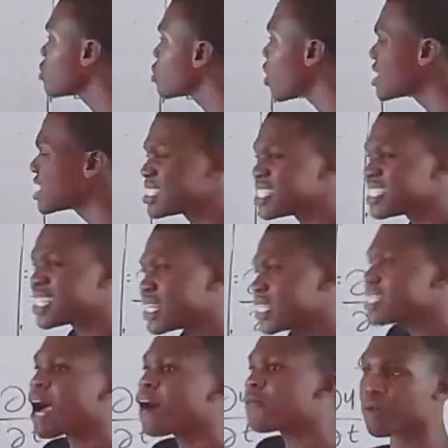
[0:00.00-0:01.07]
because it is
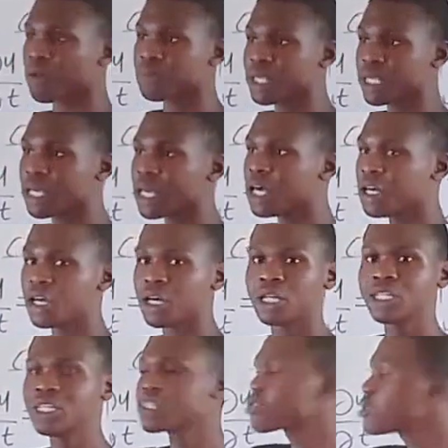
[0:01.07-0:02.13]
easier for me.
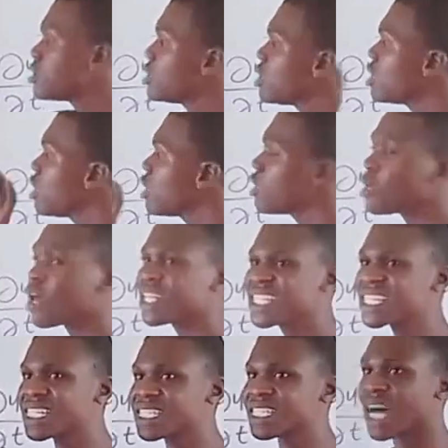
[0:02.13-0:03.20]
The
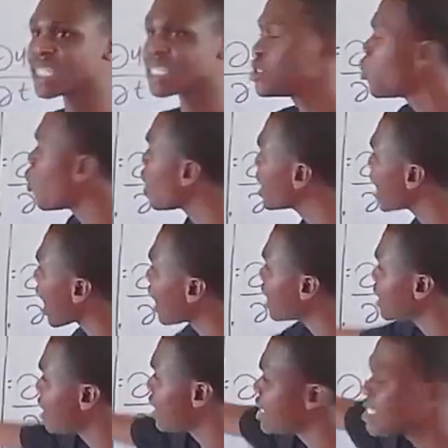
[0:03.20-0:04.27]
logic is that the one
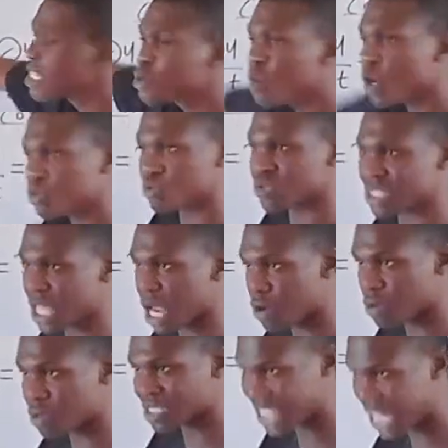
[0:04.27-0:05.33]
that is equal to
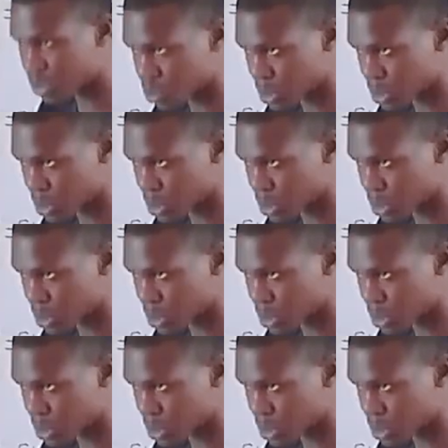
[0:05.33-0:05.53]
0 starts